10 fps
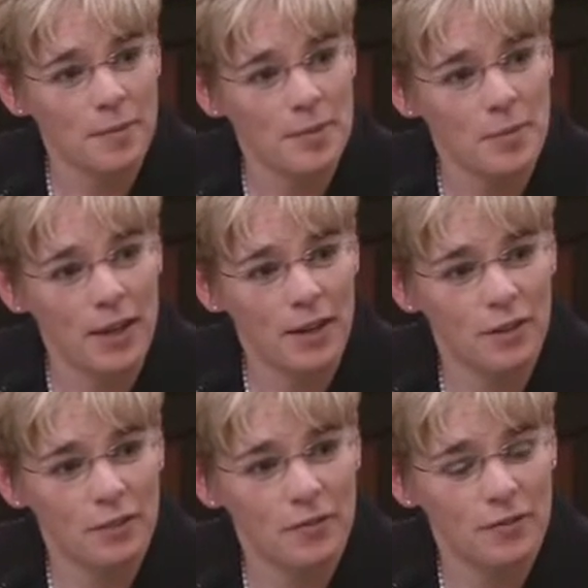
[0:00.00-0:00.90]
Speaking
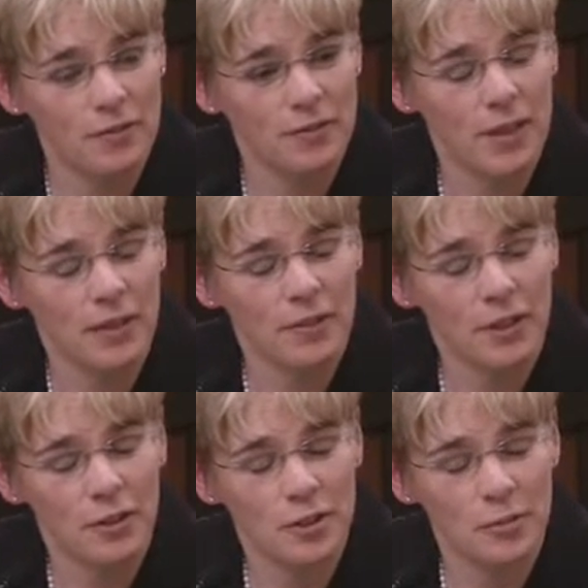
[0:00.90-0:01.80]
of
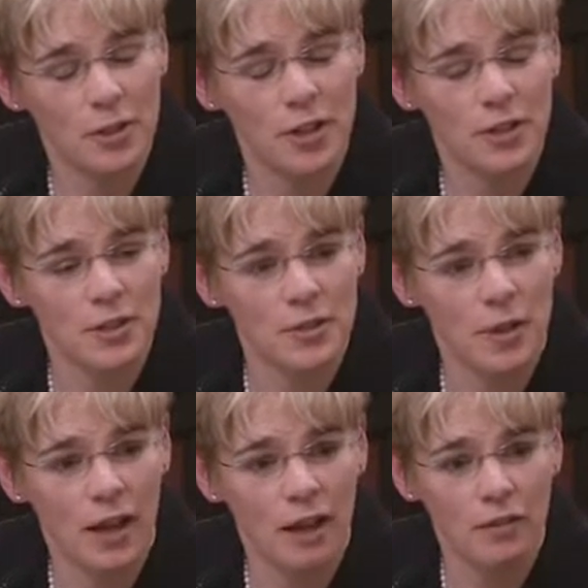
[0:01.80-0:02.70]
leadership changes,
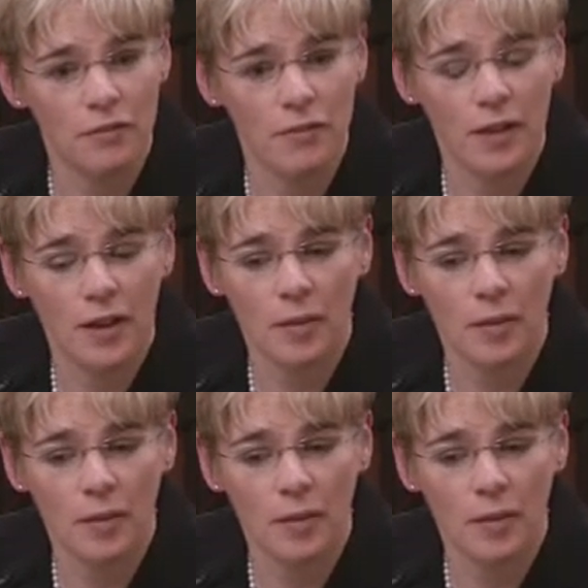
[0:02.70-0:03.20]
we have